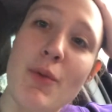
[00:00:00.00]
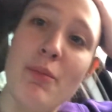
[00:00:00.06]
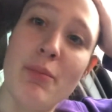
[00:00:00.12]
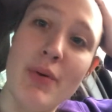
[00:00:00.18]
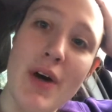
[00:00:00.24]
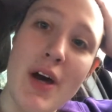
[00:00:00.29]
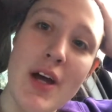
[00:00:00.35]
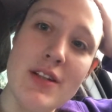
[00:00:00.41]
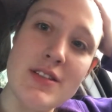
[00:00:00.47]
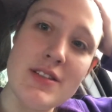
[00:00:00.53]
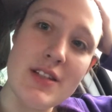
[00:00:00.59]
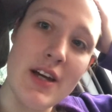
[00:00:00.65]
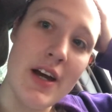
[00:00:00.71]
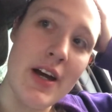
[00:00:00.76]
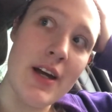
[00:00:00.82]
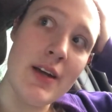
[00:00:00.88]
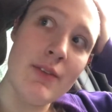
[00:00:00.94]
But
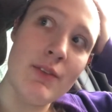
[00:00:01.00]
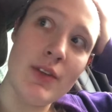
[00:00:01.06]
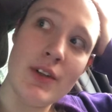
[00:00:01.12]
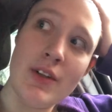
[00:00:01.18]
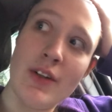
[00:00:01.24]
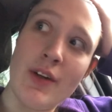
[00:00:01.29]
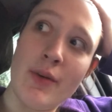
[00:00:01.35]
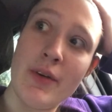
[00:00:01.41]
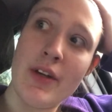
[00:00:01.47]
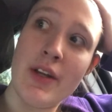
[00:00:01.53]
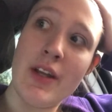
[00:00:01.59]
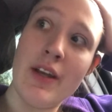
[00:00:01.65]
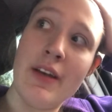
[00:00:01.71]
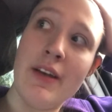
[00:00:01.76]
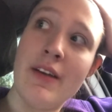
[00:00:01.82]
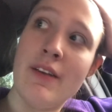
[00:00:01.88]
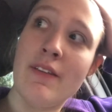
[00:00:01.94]
I'm gonna go
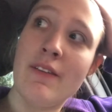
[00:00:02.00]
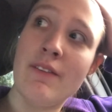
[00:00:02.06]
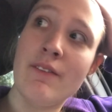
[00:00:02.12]
in.